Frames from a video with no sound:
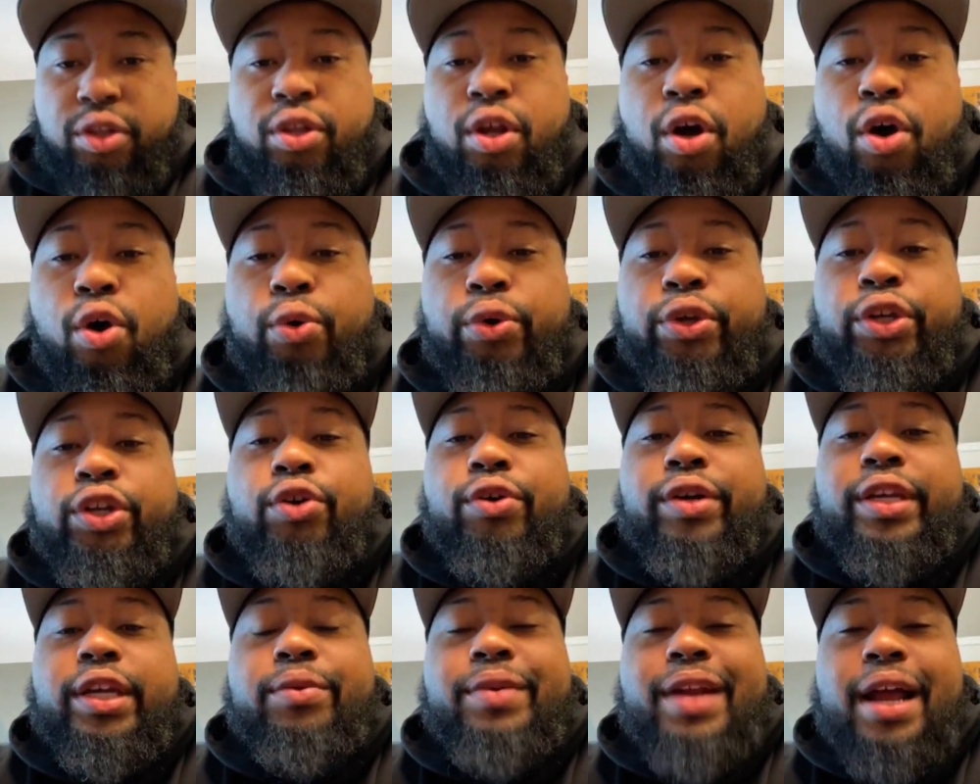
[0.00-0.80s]
no,
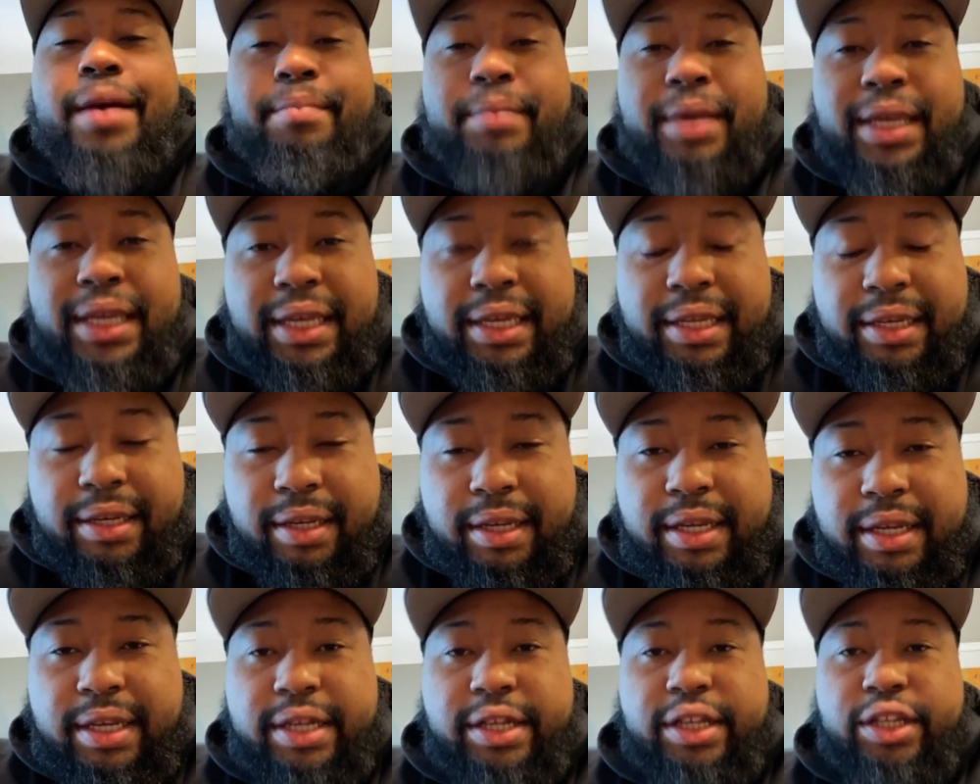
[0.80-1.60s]
you don't get what I
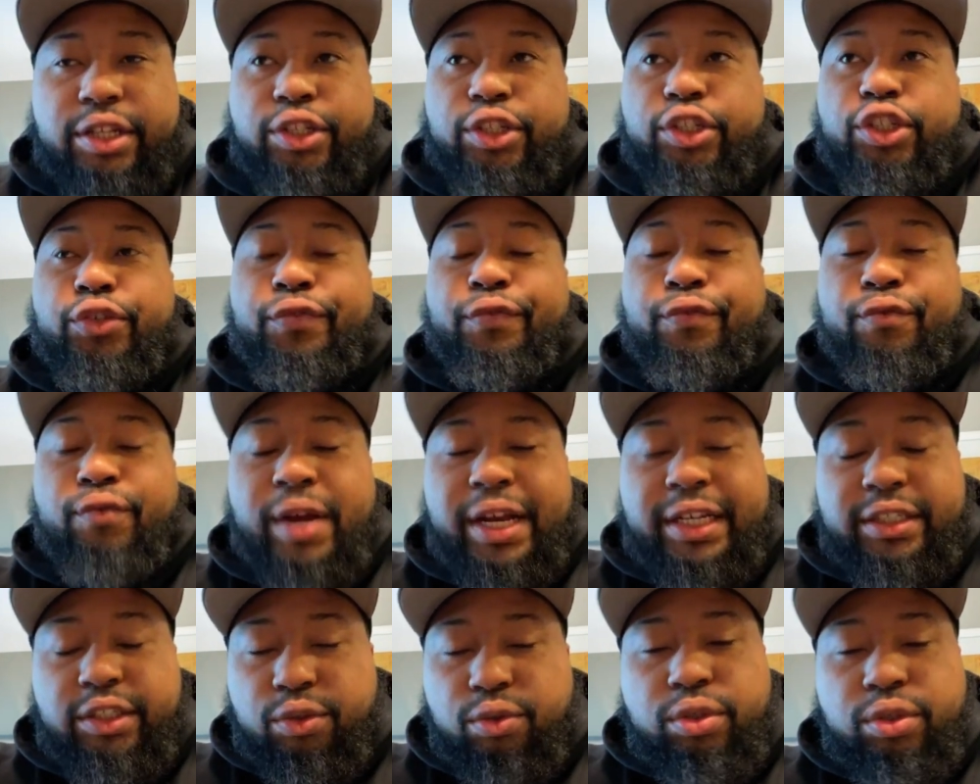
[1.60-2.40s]
mean.
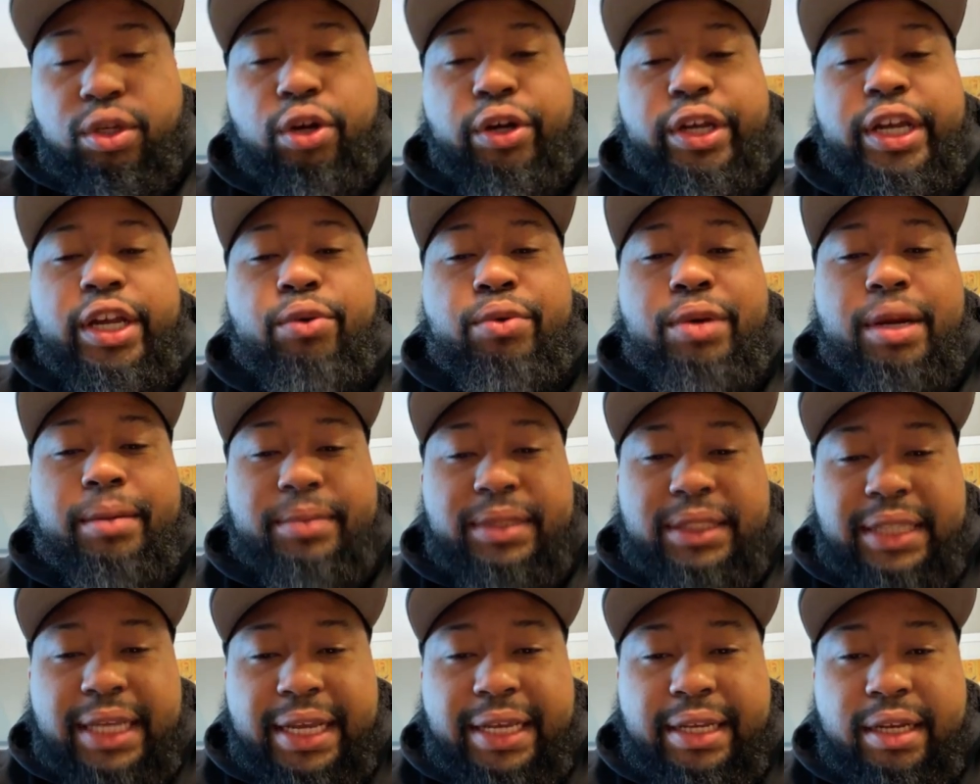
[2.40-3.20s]
Fresh, no, hear what
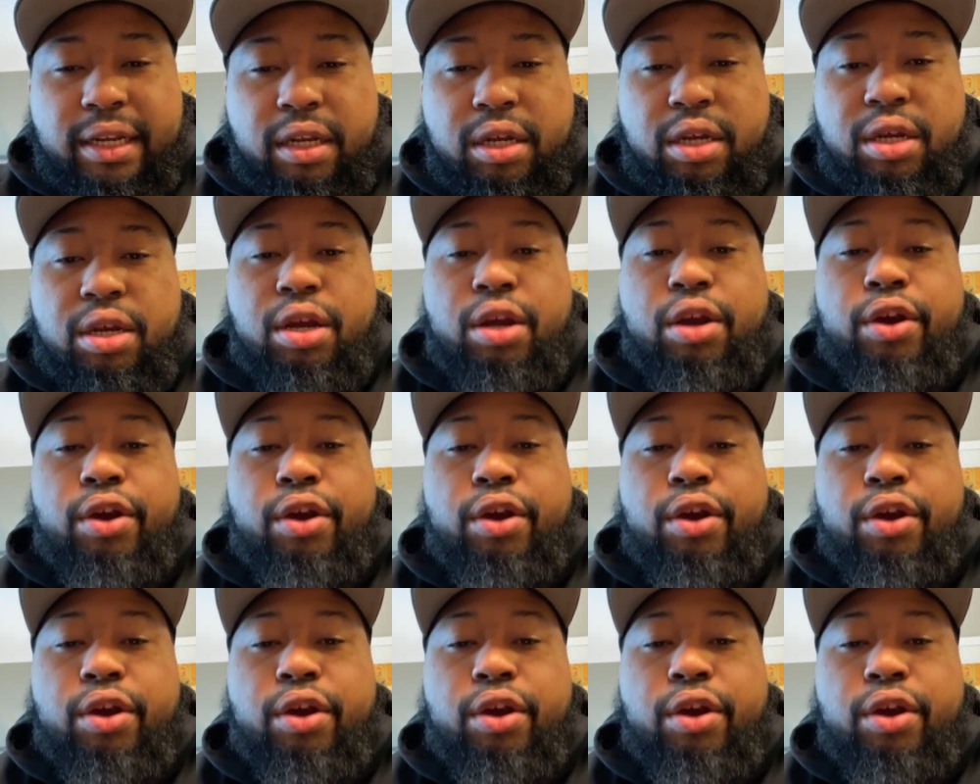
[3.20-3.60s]
I'm saying.